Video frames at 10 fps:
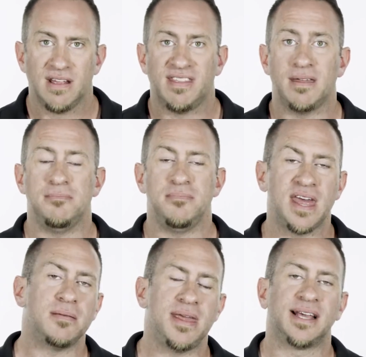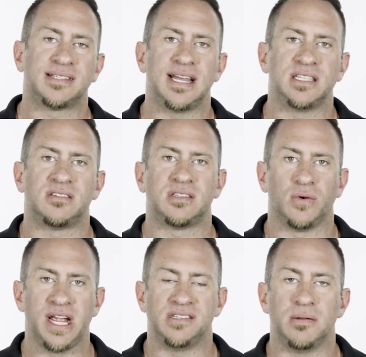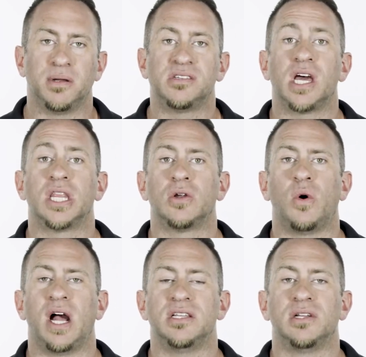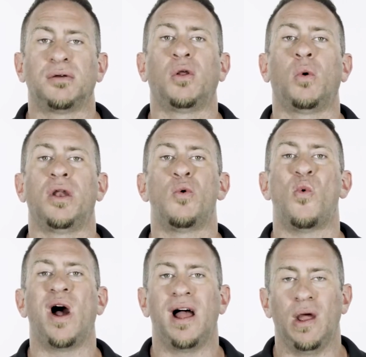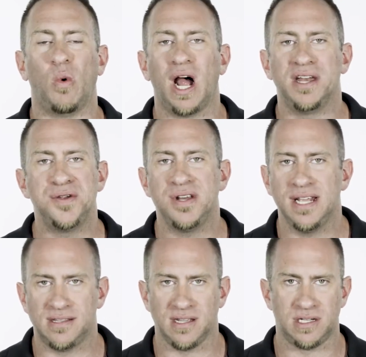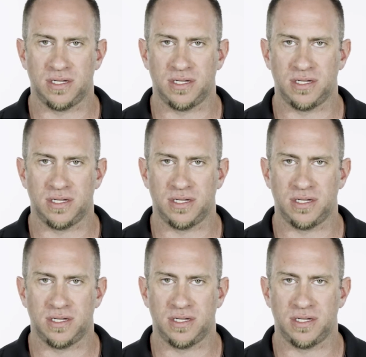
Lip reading: that then makes sense to raise it, because otherwise they're going to want to know why. Why do you need so